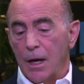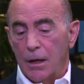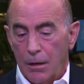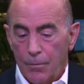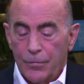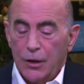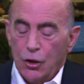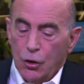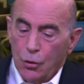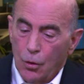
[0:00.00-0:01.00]
um,
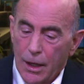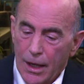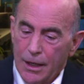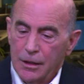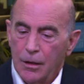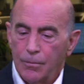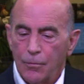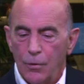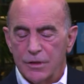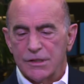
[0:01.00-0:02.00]
you end up
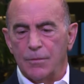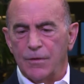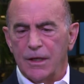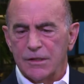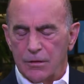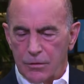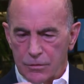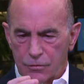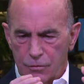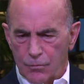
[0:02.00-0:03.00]
with some things that are
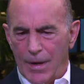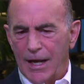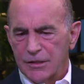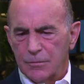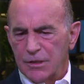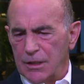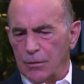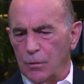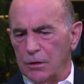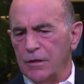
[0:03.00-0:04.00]
maxims that
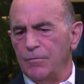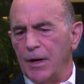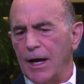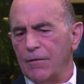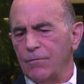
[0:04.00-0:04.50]
you will live by.